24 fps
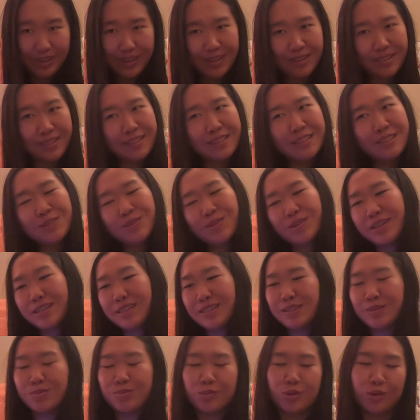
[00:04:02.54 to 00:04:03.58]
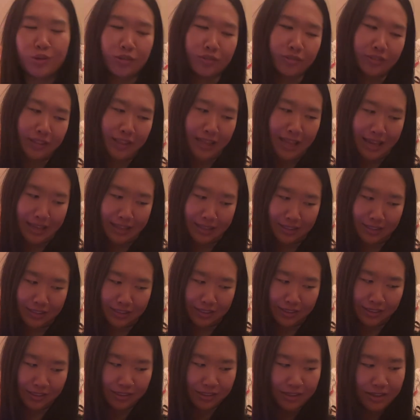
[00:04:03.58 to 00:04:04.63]
This one is more
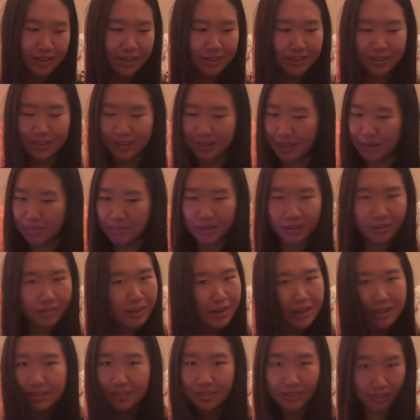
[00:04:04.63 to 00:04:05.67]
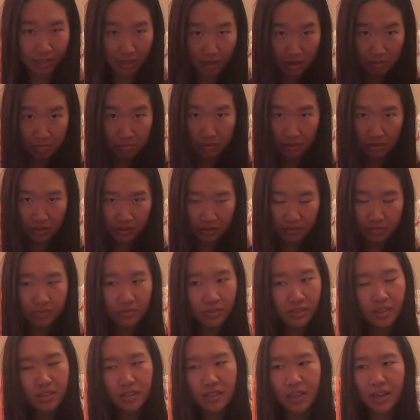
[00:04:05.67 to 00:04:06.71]
relaxing. The lemongrass
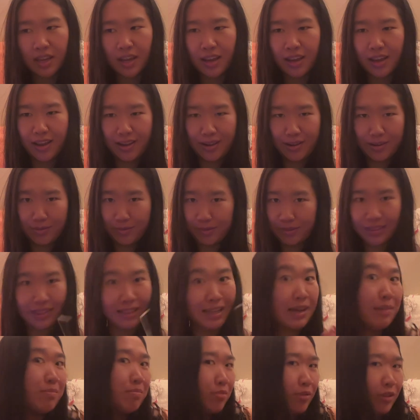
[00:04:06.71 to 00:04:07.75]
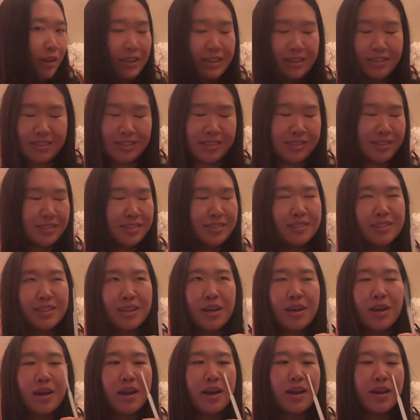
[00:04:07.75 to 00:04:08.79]
uplifts with that brightness,
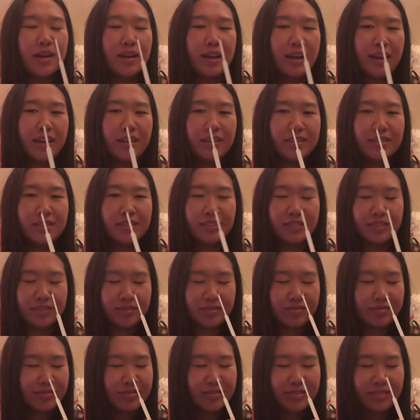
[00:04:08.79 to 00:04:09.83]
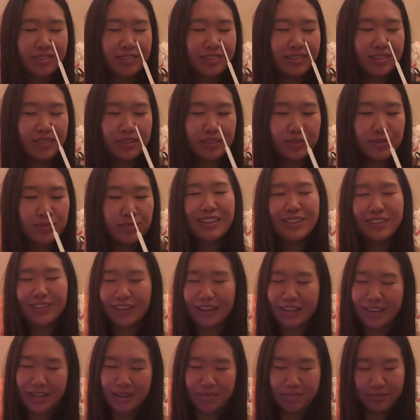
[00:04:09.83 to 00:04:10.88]
and here
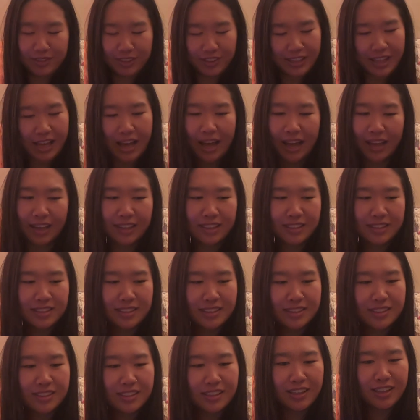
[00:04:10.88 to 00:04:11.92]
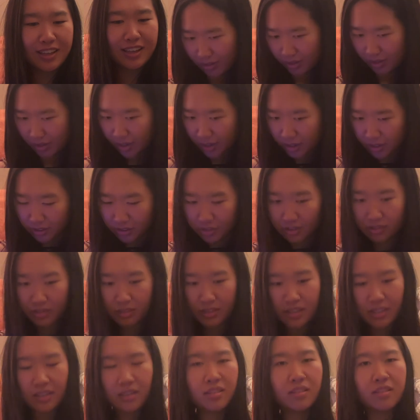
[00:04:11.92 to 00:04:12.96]
I am relaxed.
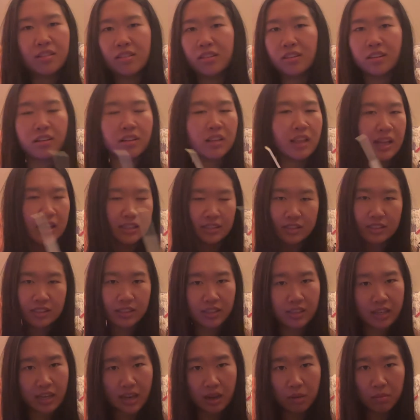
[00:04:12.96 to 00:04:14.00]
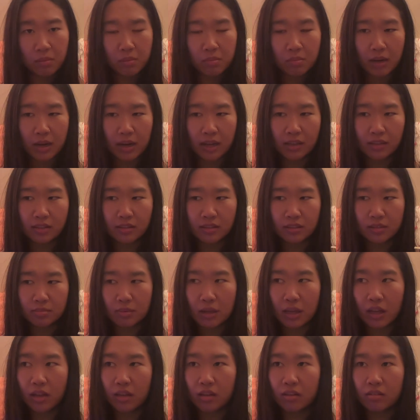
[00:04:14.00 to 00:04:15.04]
Underneath the classic chamomile
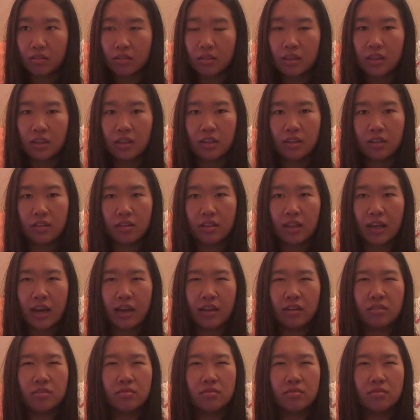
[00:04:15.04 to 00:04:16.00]
smell, that